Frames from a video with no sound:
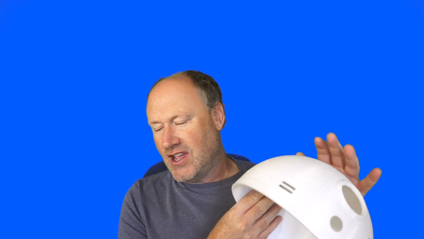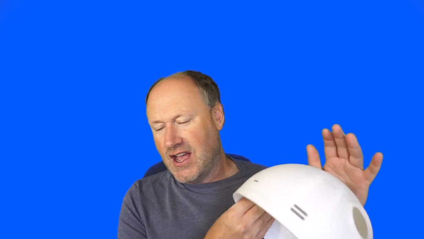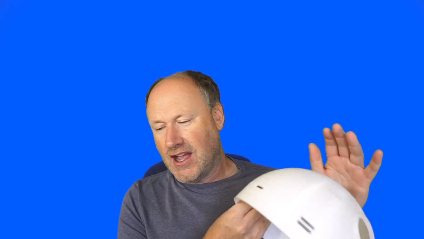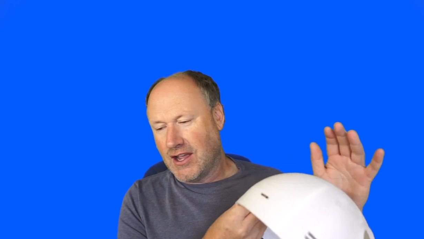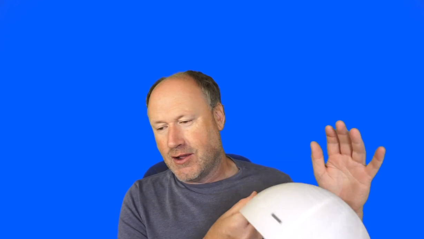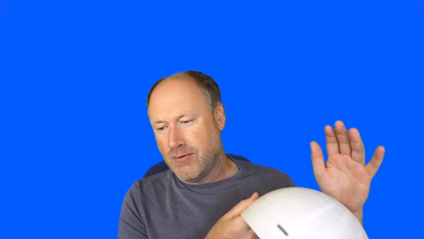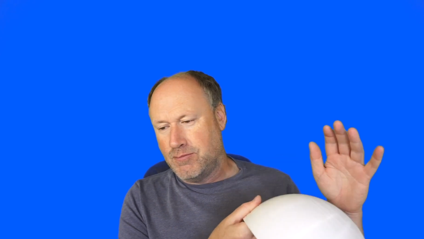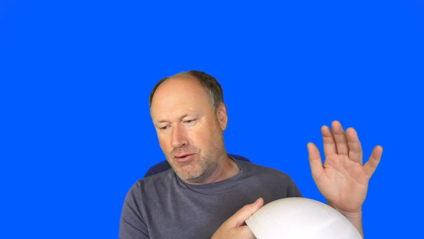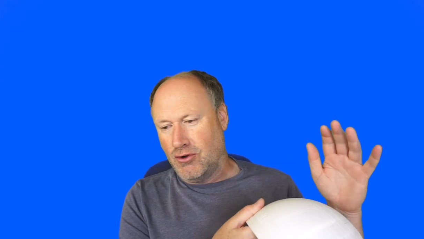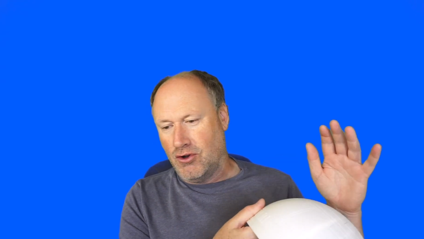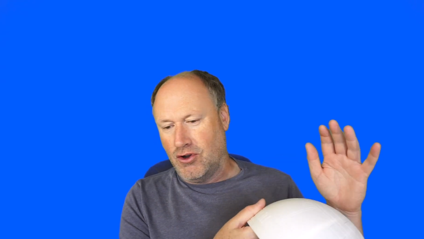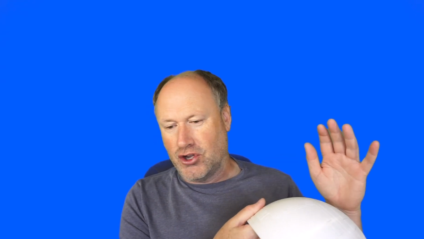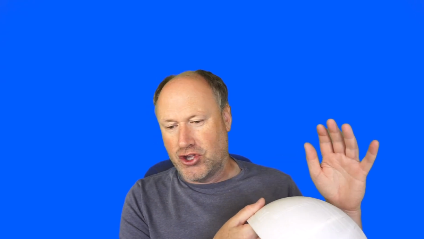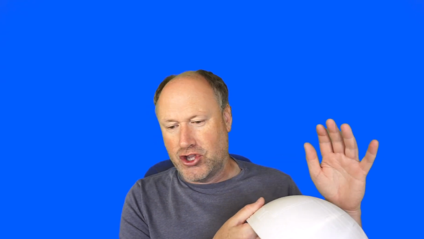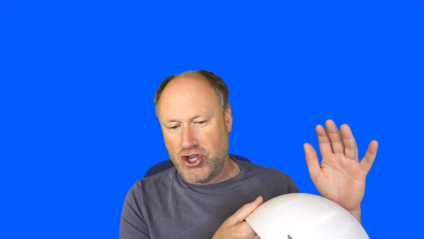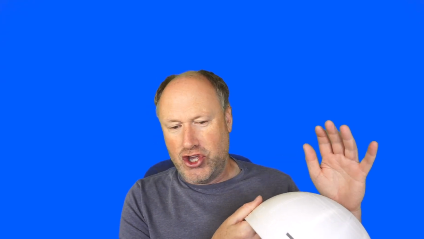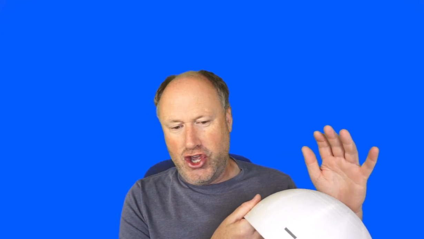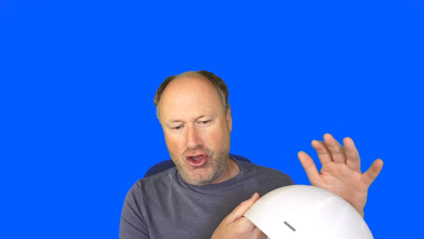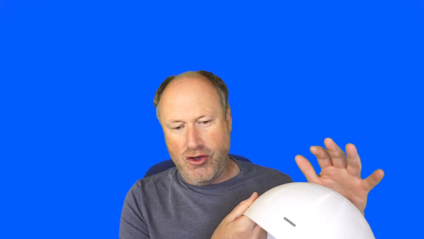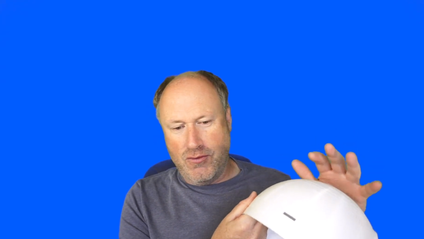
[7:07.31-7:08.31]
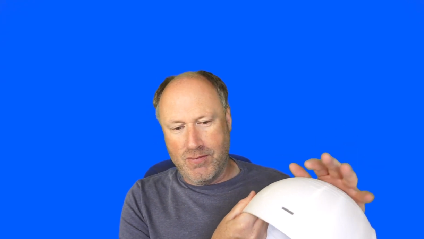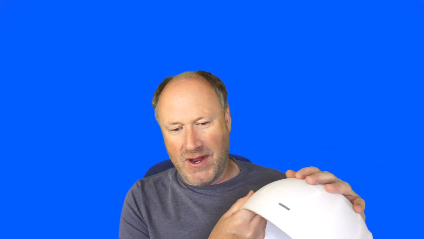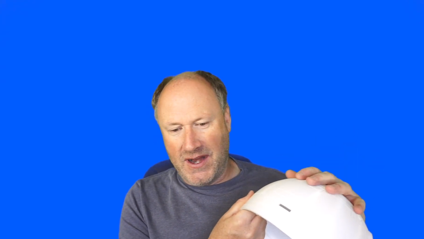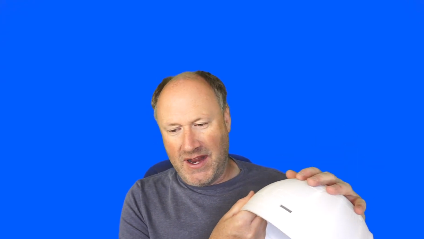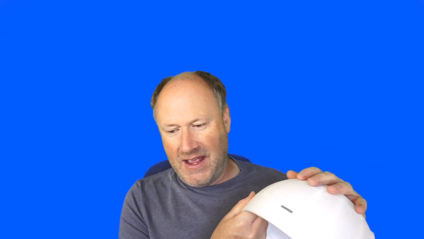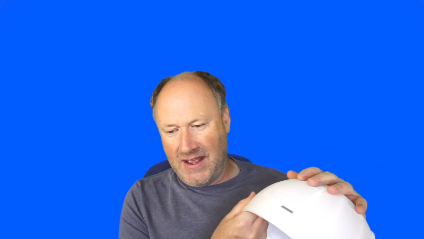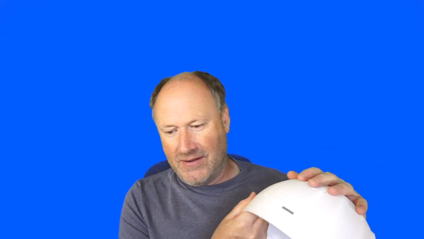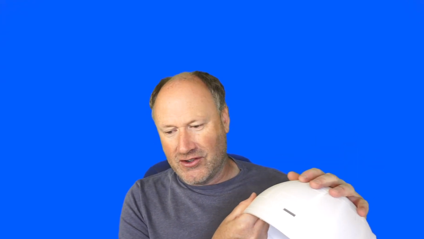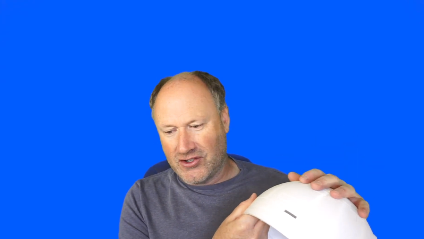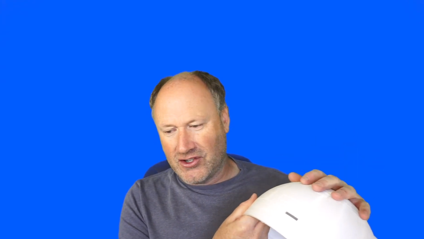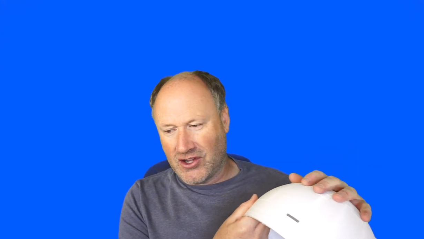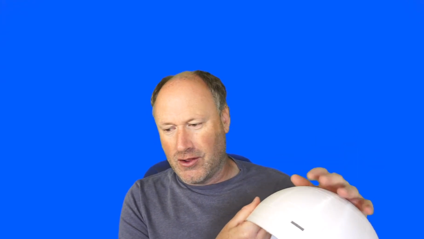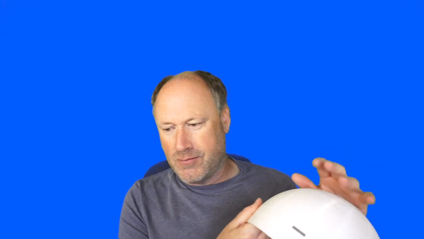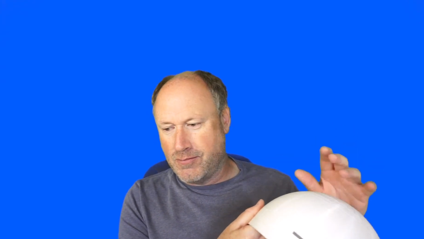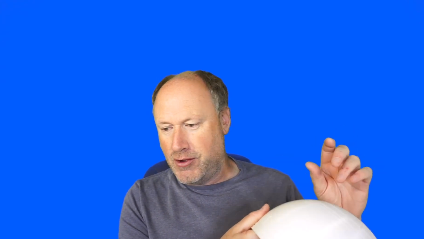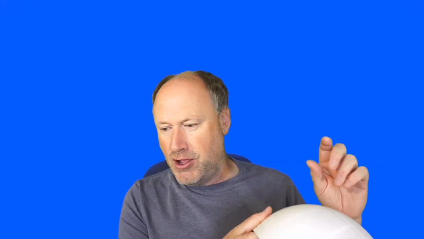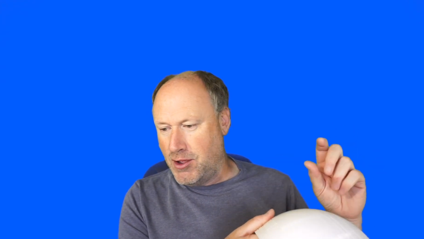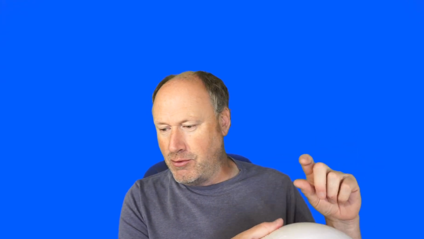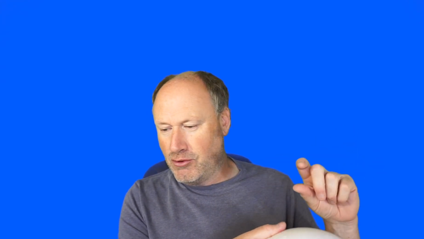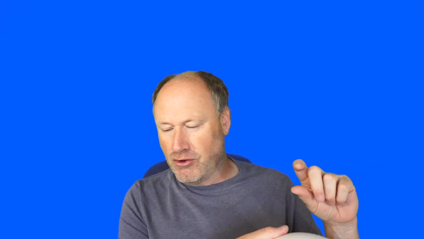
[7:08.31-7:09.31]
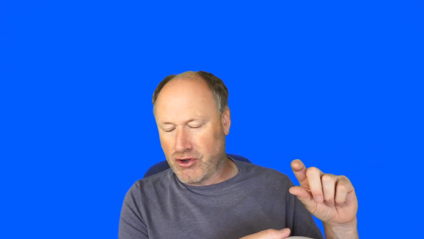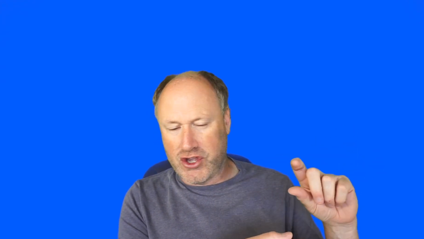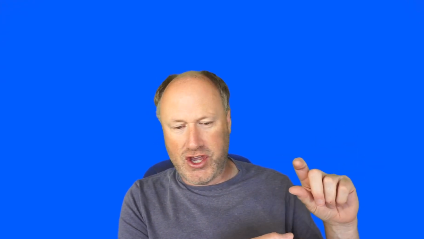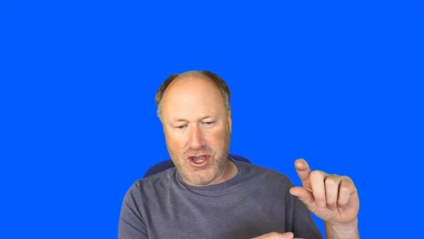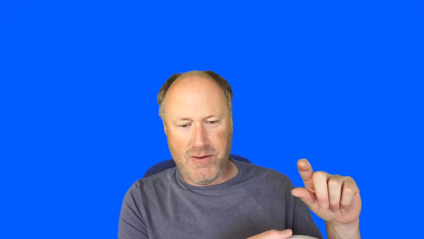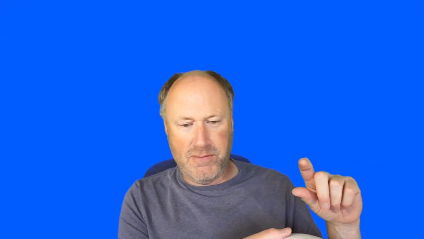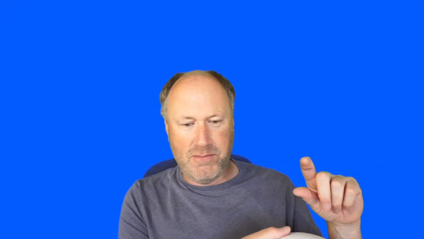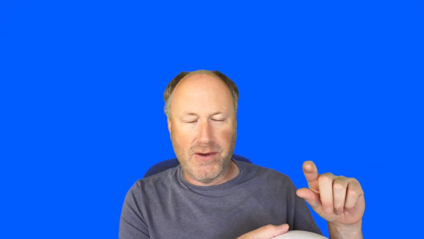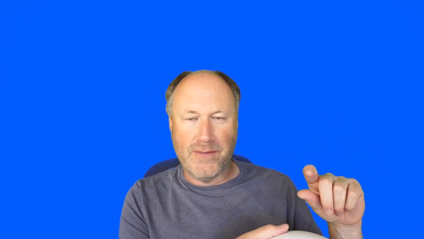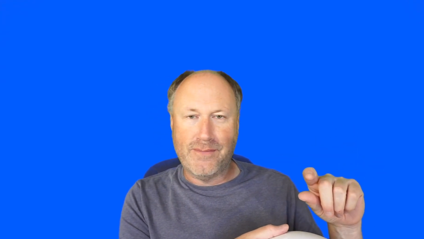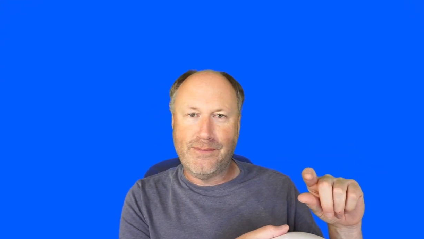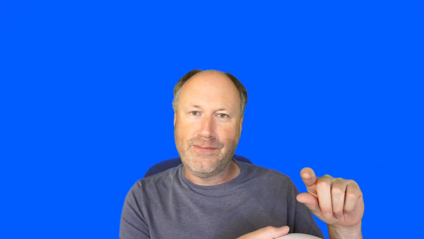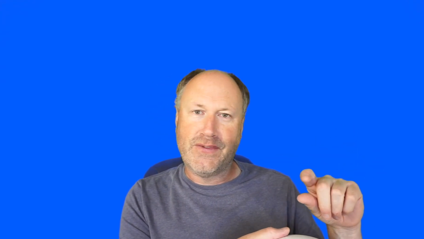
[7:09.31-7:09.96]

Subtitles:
I can put a cube in it, so the purple cube